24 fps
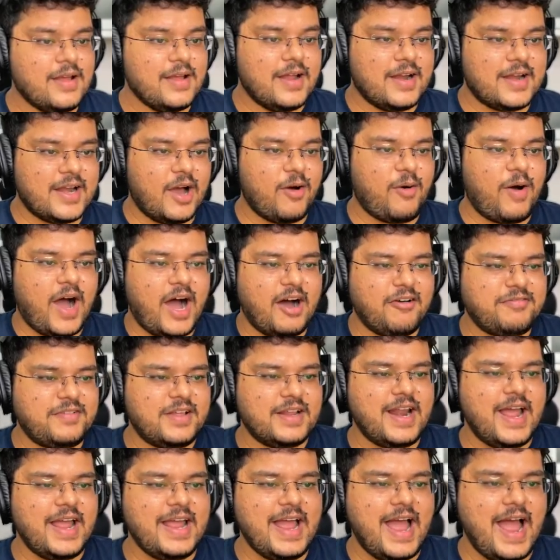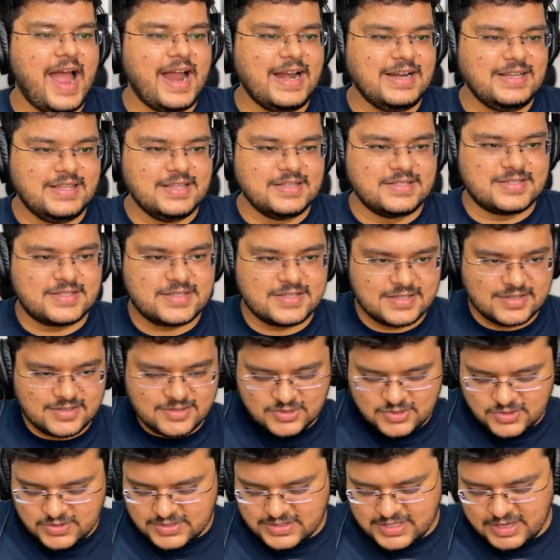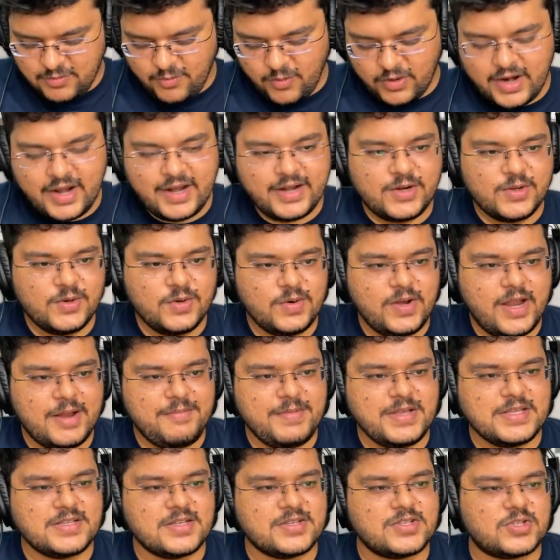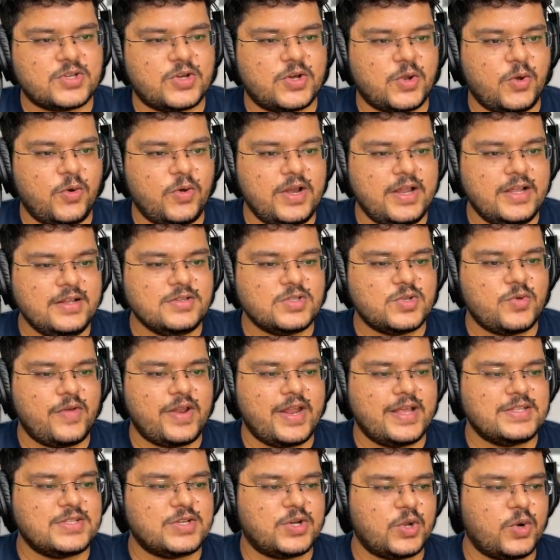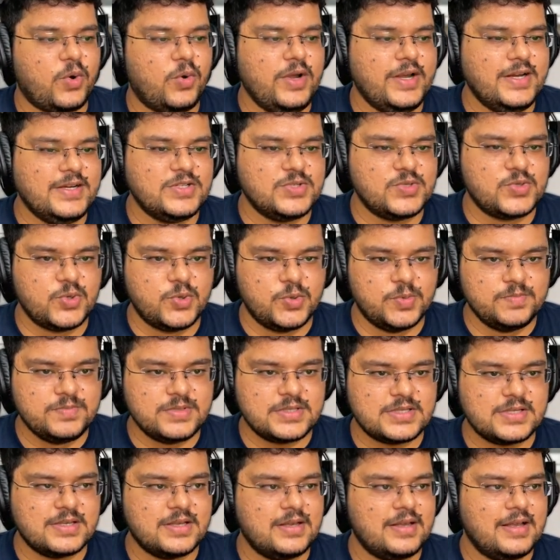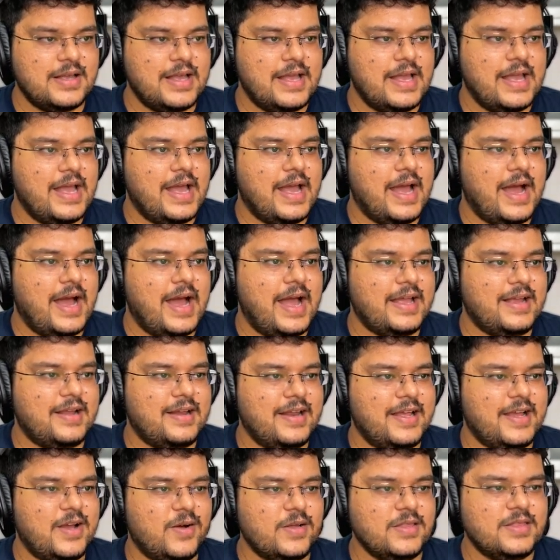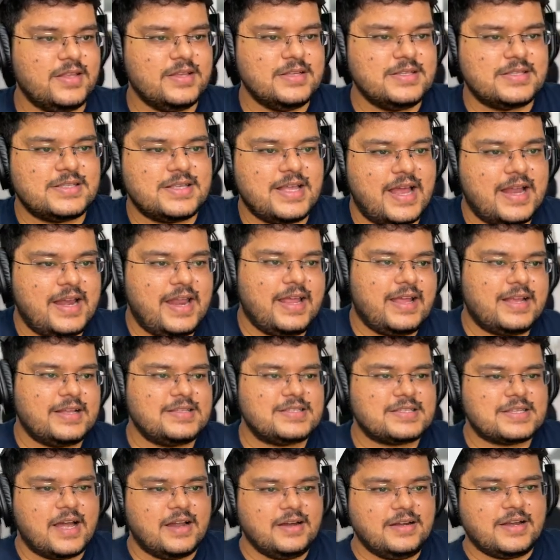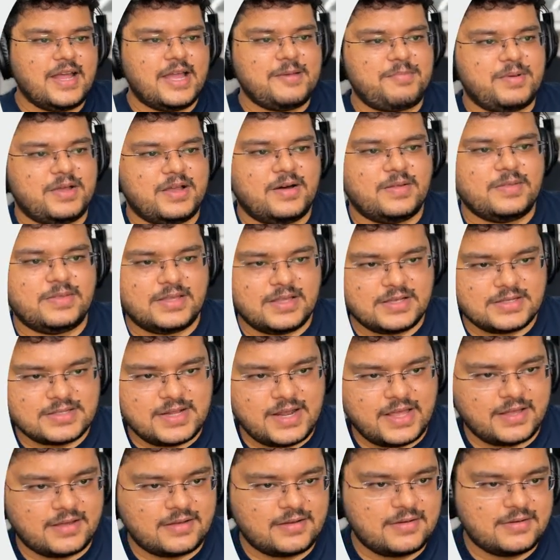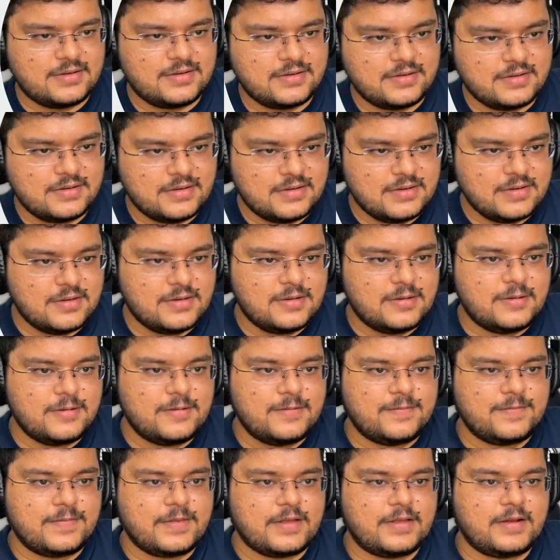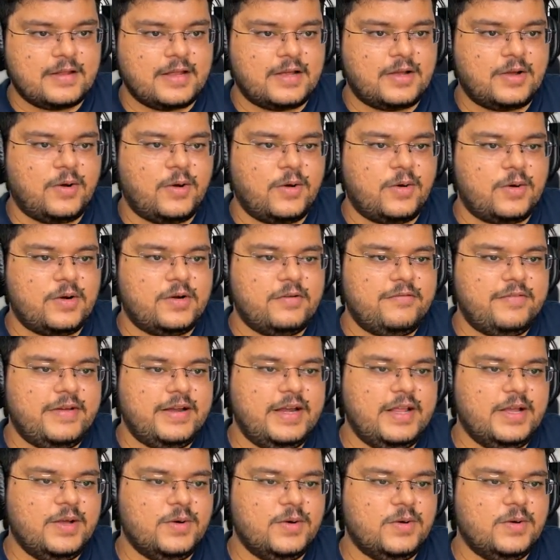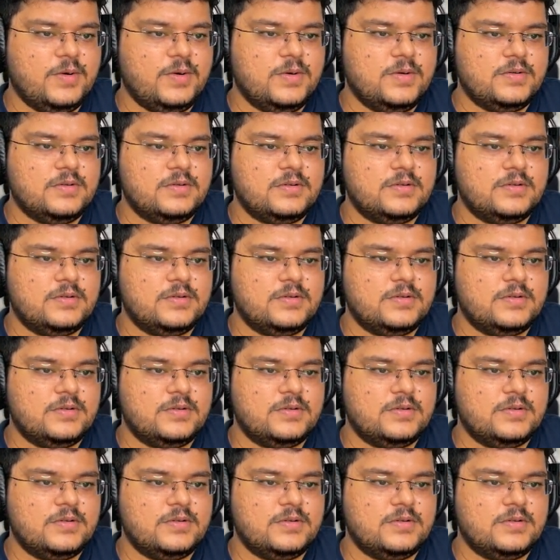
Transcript: Now, after I add this, just see what I do. Let me just scroll in. So when I scroll, it zooms. I click on this and I can start typing out things like record video